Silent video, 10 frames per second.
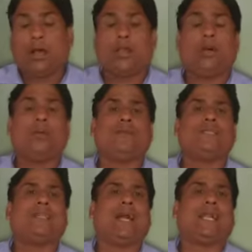Along
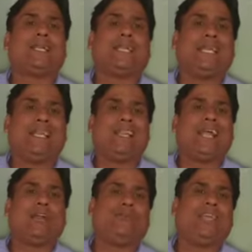with that,
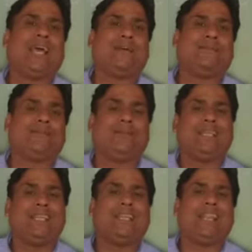inland, we have
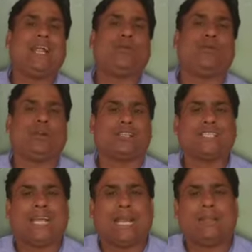inland water
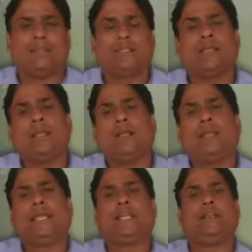channels
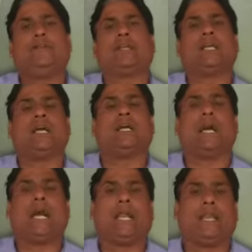like River
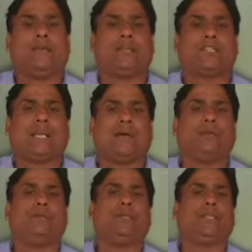Ganga, River
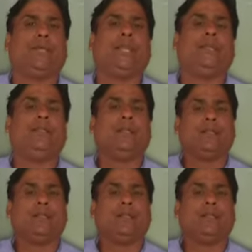Sabarmati,